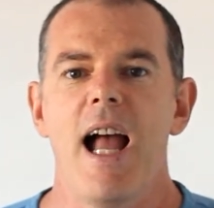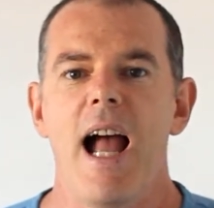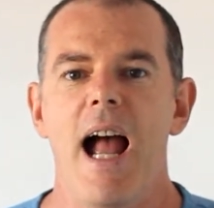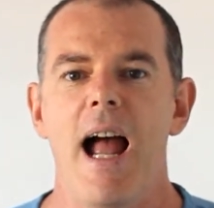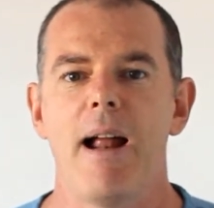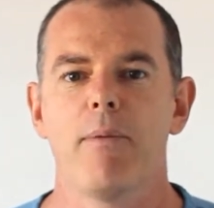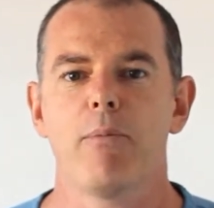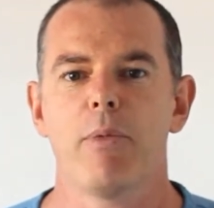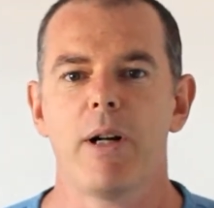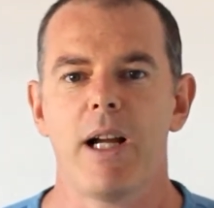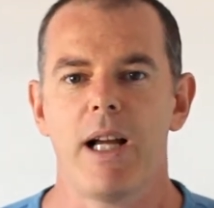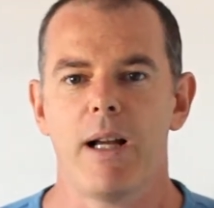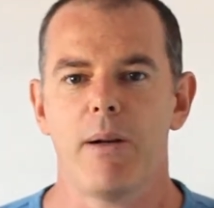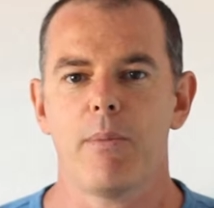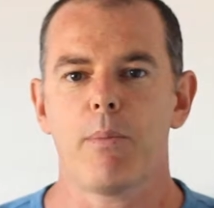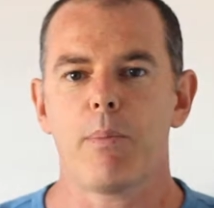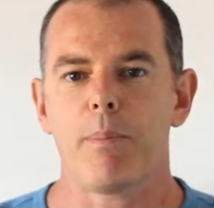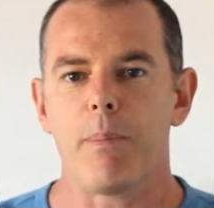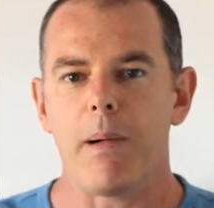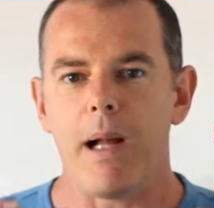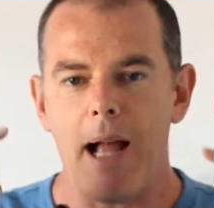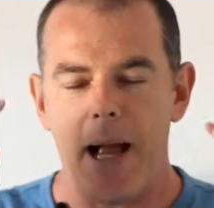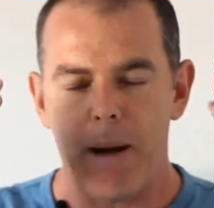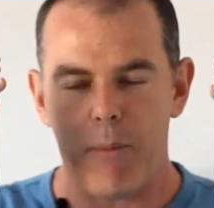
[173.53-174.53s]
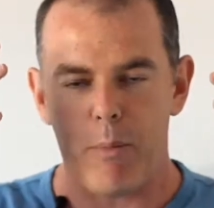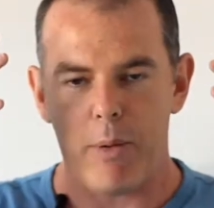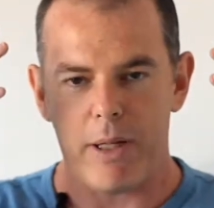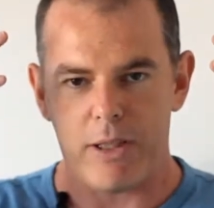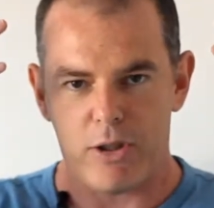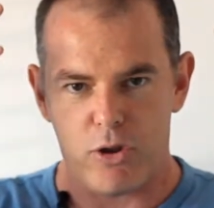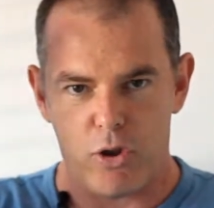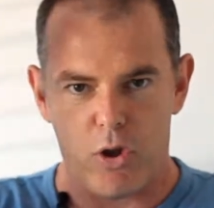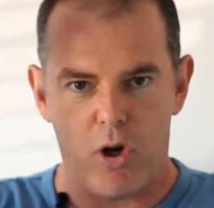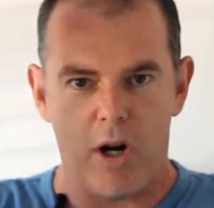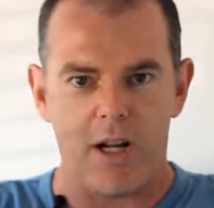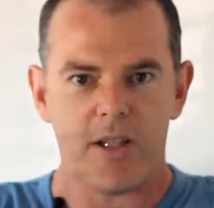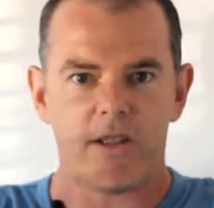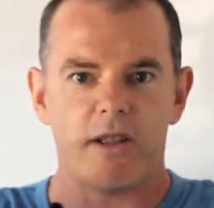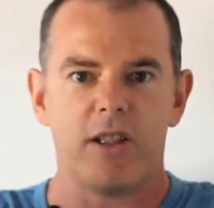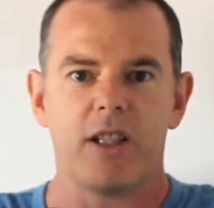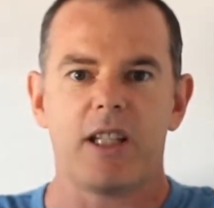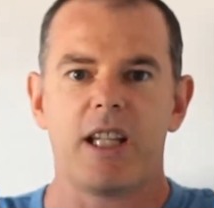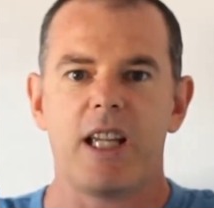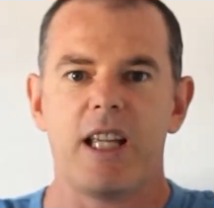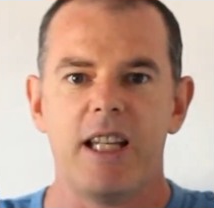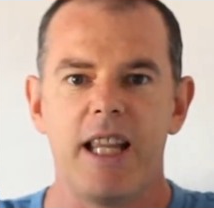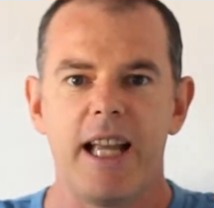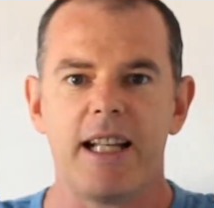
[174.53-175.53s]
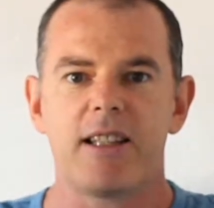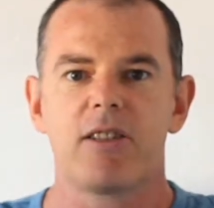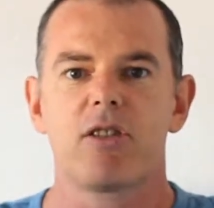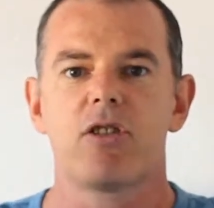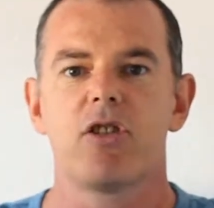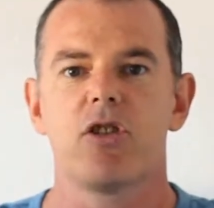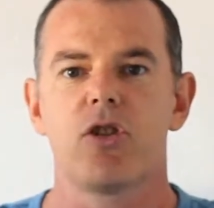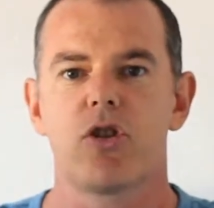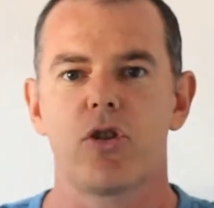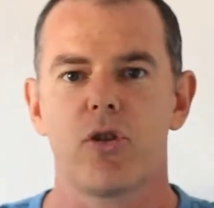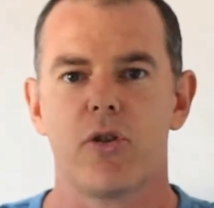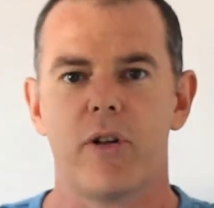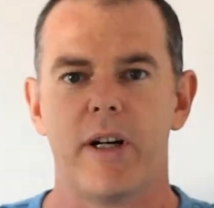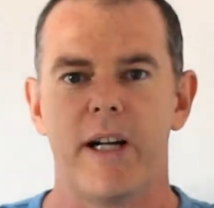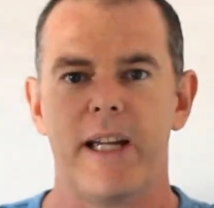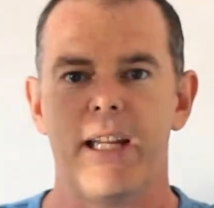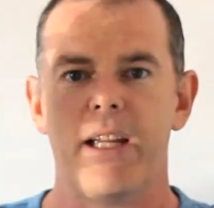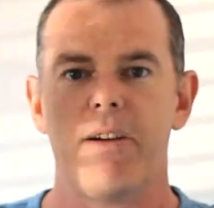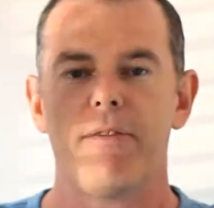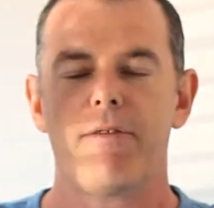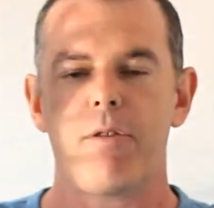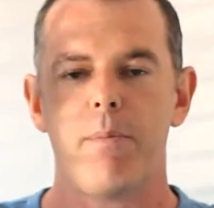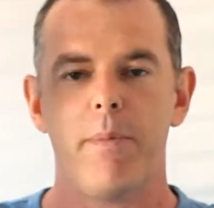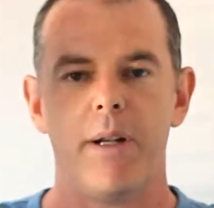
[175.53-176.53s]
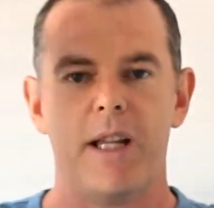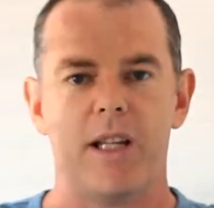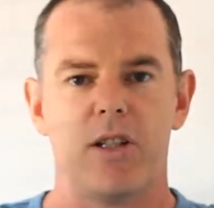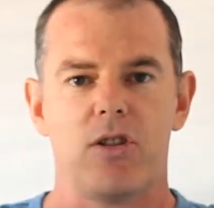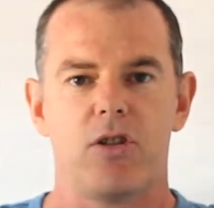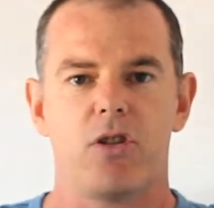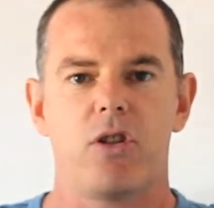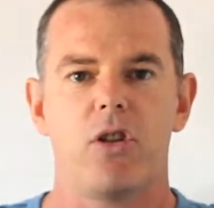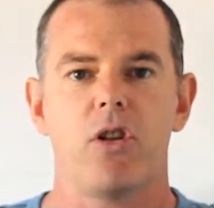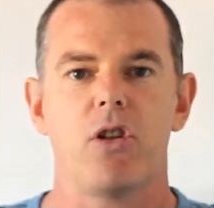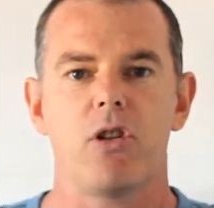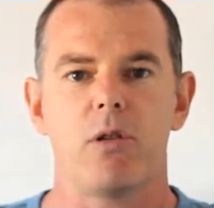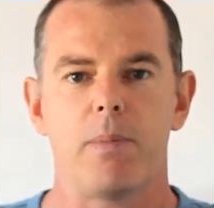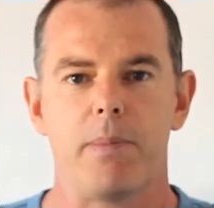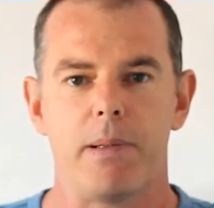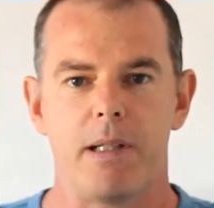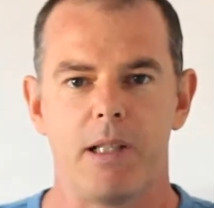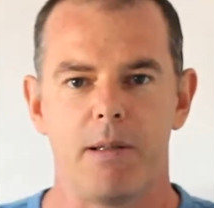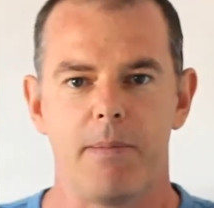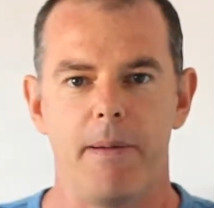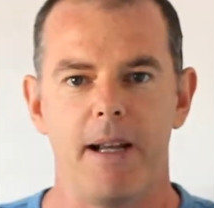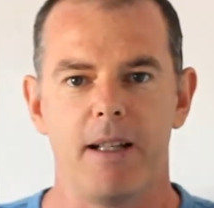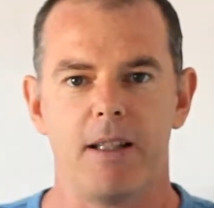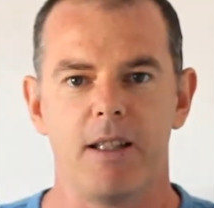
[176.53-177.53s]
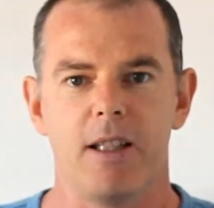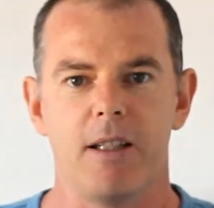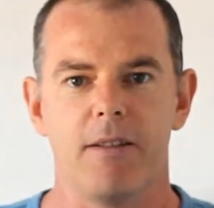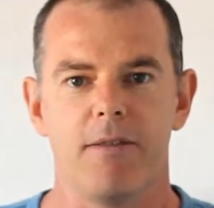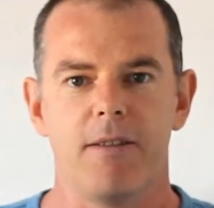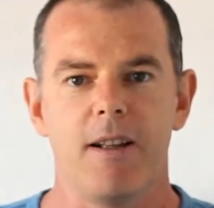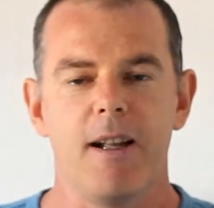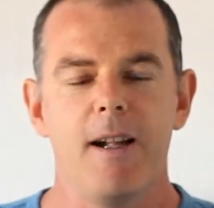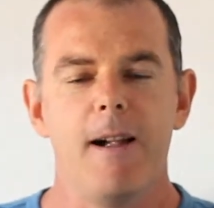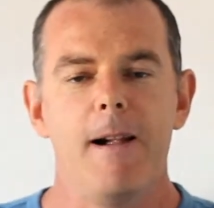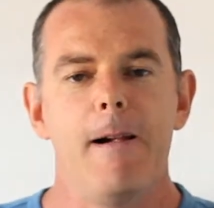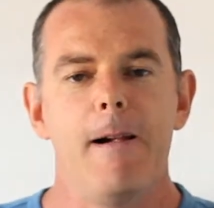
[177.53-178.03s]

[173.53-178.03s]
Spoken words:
And we're trying to connect to joy from an external perspective.